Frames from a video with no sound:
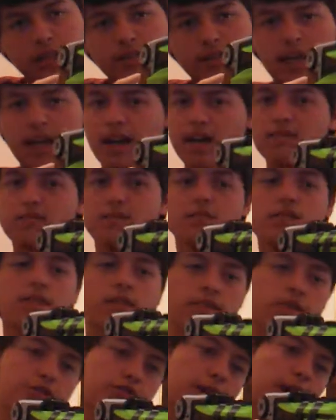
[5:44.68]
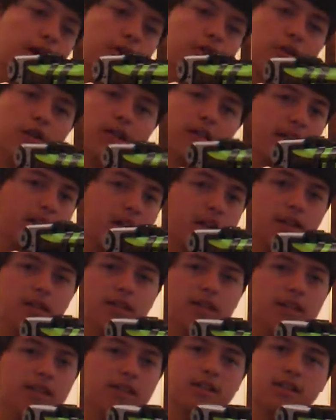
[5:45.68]
yeah, the shroud right here
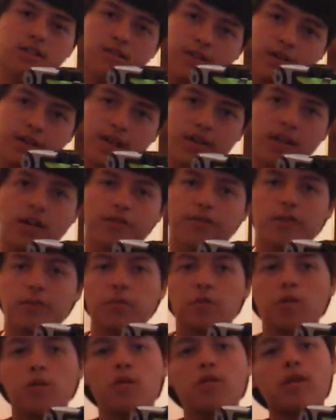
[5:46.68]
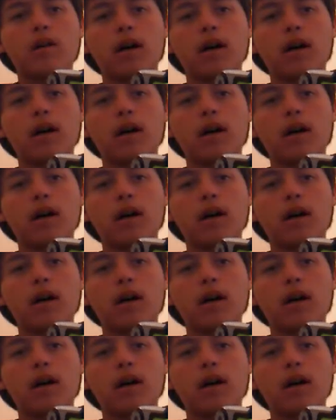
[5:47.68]
is very comfortable.